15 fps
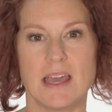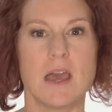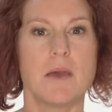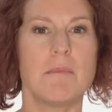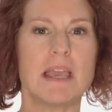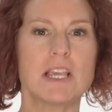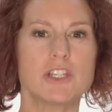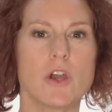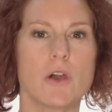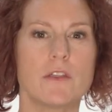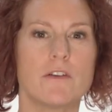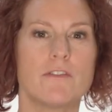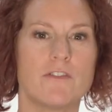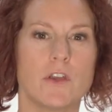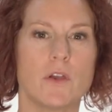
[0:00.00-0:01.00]
Make sure
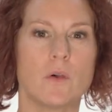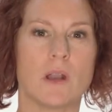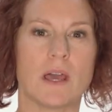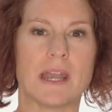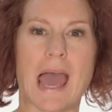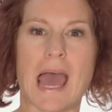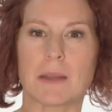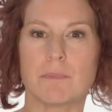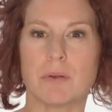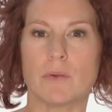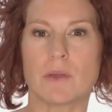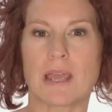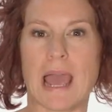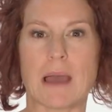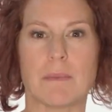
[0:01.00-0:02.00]
the fuel and
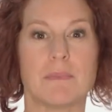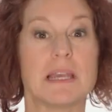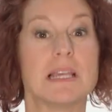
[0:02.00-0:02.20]
AdBlue cap